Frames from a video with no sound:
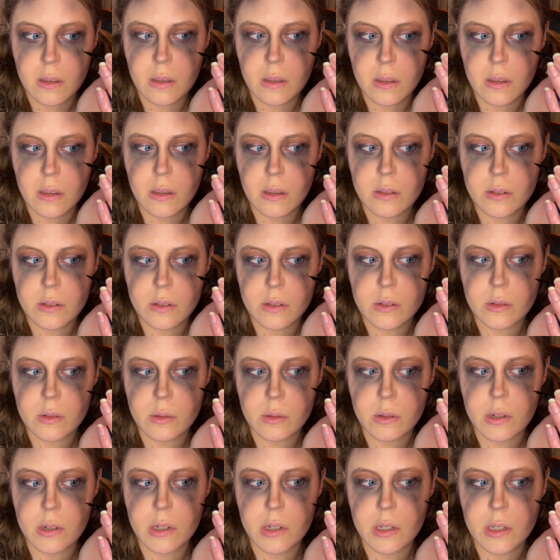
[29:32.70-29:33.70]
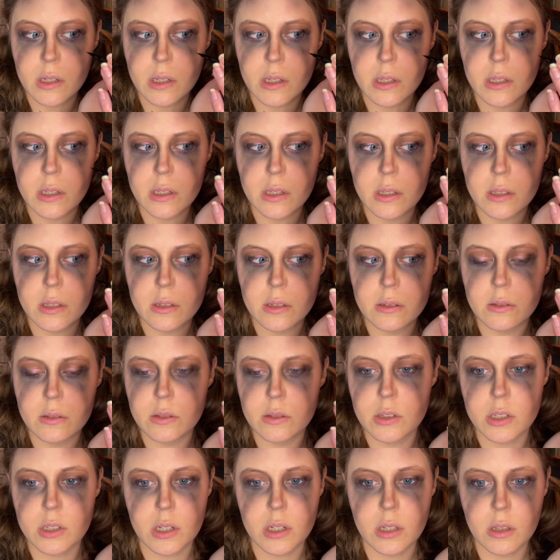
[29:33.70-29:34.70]
and try
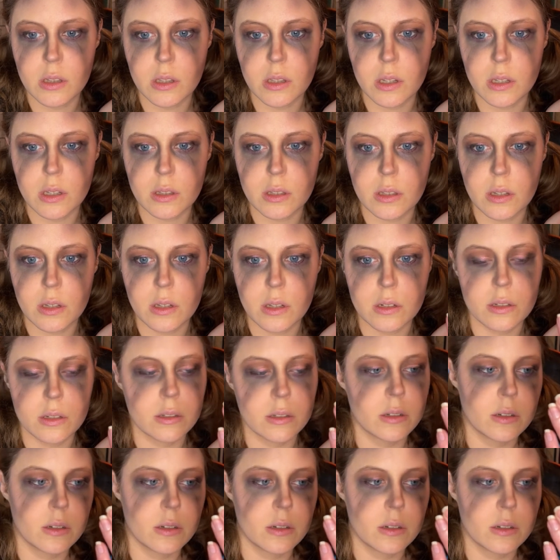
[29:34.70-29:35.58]
gel eyeliner.